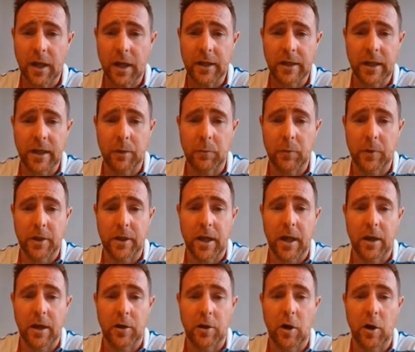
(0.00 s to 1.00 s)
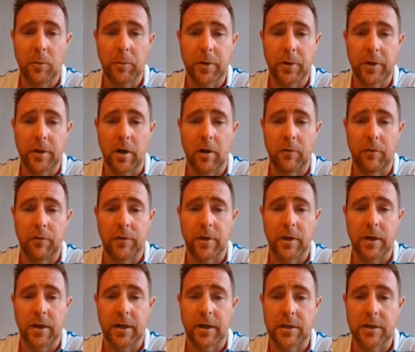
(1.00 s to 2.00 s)
and then we get a copy of the
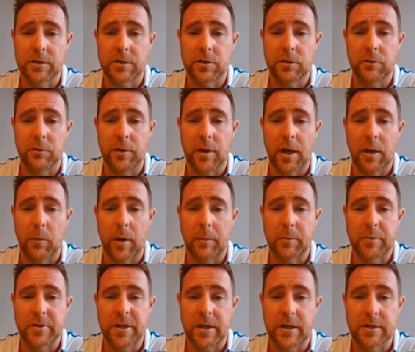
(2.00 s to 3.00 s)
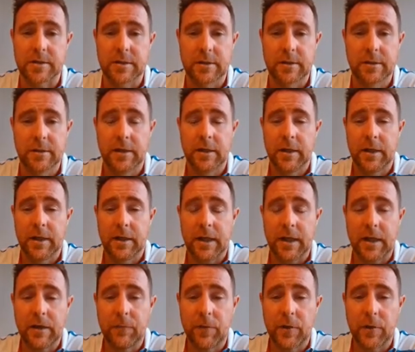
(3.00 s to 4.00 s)
link to their website.
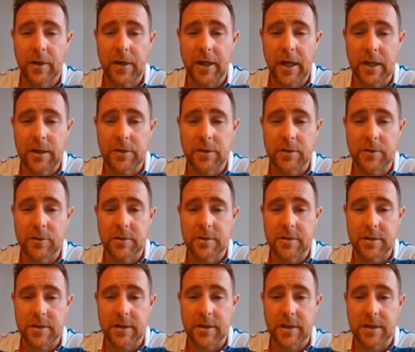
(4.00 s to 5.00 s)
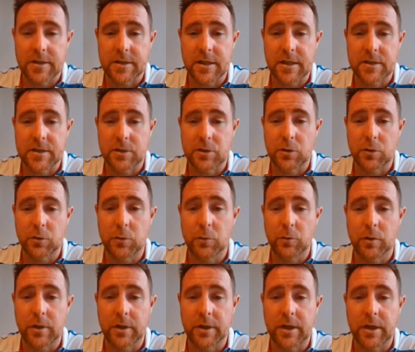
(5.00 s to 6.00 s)
If at the end you can see that it says
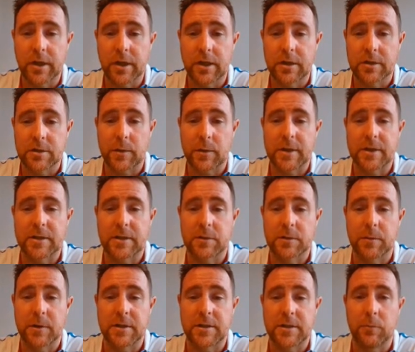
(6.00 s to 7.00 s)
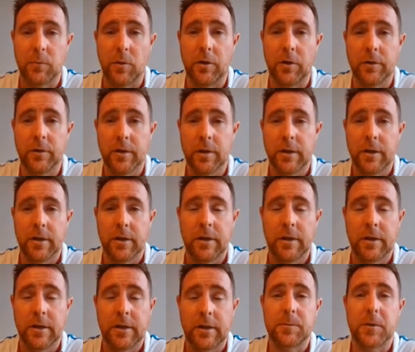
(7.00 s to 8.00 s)
school year 2021,
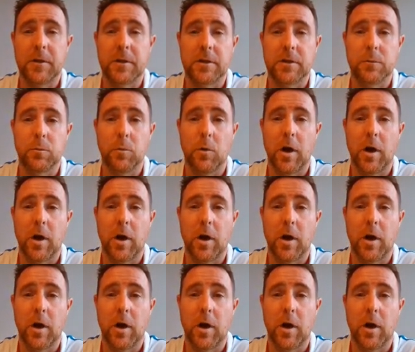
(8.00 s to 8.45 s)
that's because